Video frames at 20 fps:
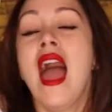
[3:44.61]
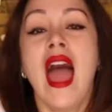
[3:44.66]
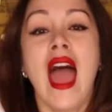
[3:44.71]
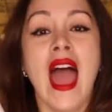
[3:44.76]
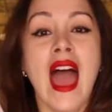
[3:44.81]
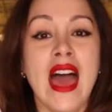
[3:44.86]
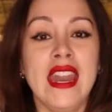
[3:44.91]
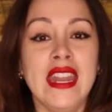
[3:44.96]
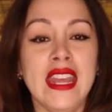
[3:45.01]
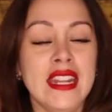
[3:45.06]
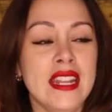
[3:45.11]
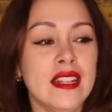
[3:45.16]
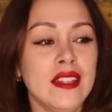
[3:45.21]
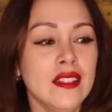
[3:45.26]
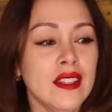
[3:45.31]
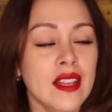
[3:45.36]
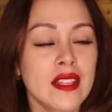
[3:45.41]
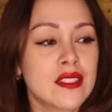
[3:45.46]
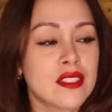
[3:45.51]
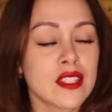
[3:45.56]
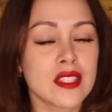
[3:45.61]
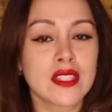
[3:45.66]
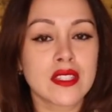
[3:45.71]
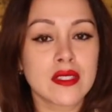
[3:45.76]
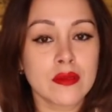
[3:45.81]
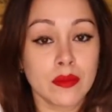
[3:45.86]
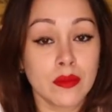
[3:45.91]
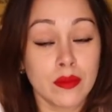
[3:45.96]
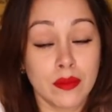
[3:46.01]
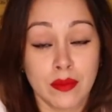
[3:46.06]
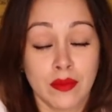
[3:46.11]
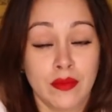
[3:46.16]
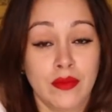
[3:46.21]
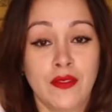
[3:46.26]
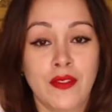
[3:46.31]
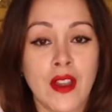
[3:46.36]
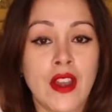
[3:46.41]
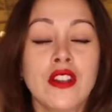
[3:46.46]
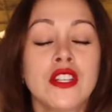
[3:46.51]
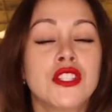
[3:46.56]
And it's just
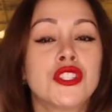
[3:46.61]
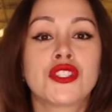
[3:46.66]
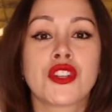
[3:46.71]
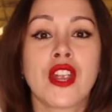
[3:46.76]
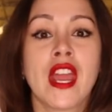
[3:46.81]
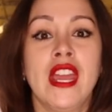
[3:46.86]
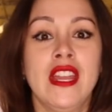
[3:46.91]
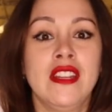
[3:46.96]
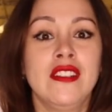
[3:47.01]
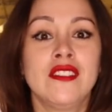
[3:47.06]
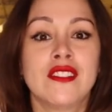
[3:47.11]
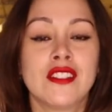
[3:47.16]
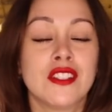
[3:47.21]
very strange.